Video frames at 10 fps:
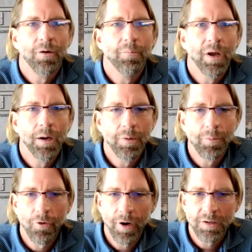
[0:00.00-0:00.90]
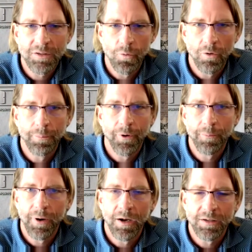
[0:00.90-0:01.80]
Minimum credit score per
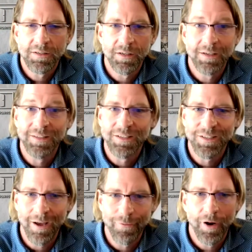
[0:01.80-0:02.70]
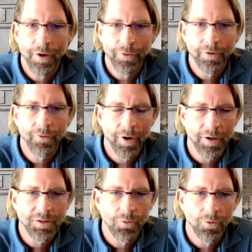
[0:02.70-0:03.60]
policy is a 700
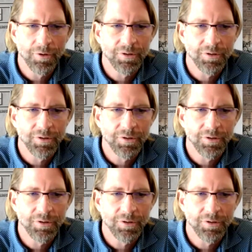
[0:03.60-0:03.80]
credit score.